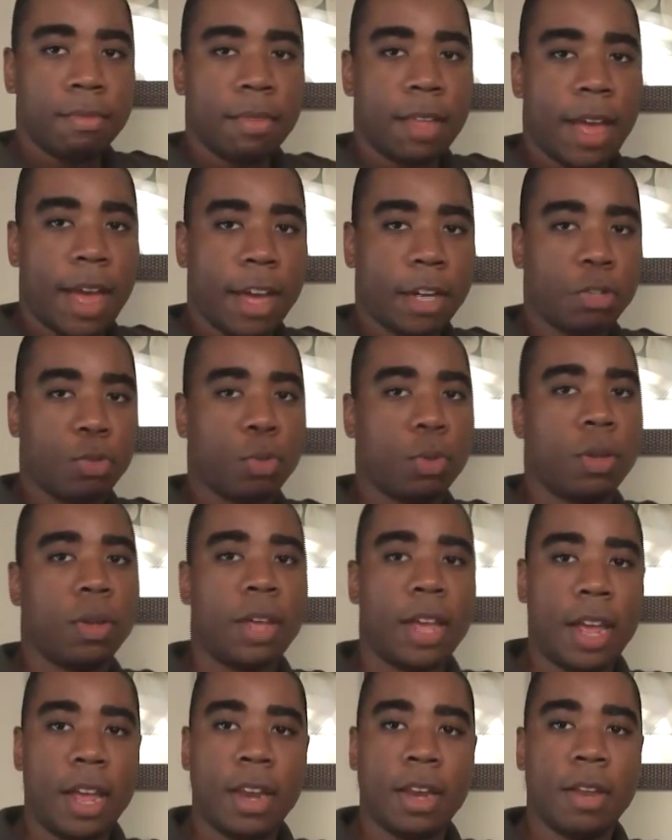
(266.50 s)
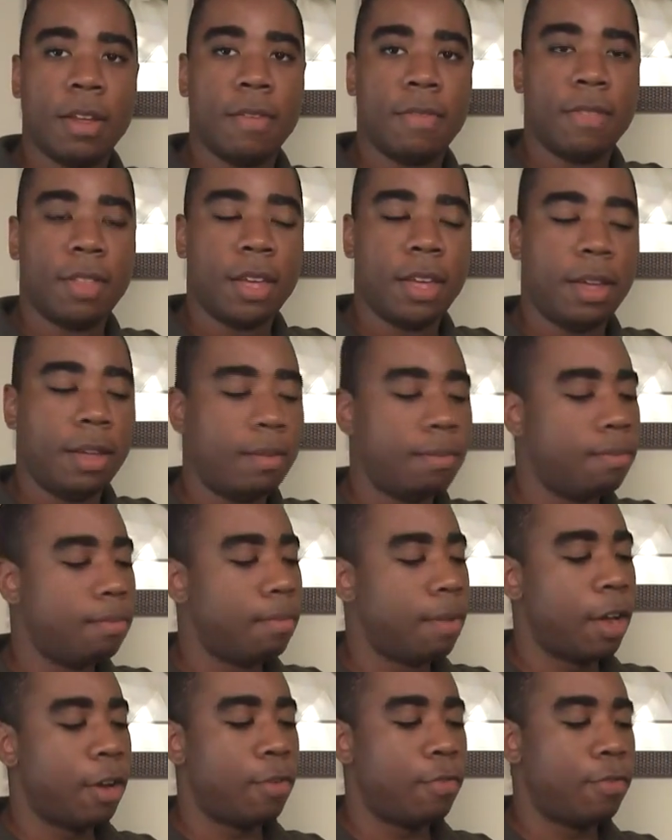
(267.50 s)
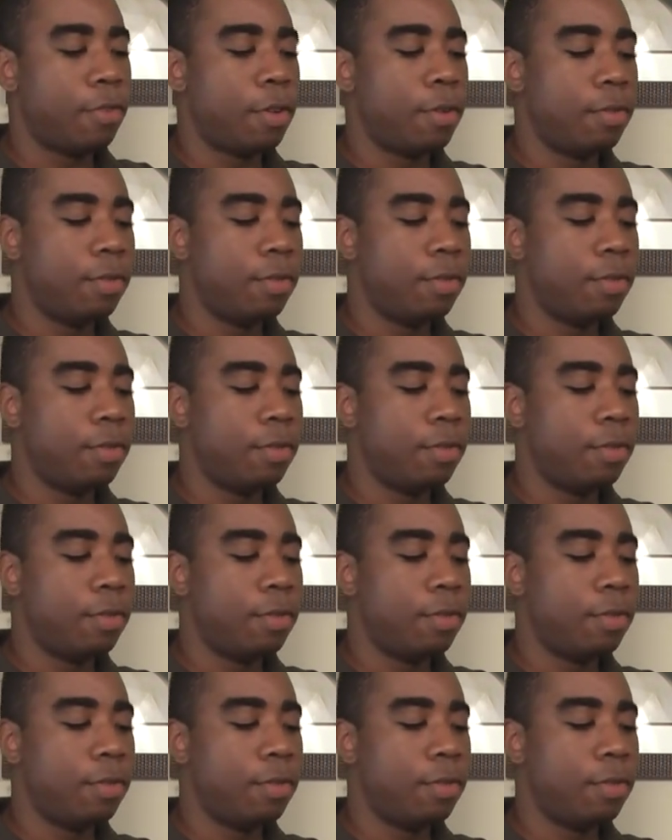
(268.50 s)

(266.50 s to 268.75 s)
actual end of the microphone,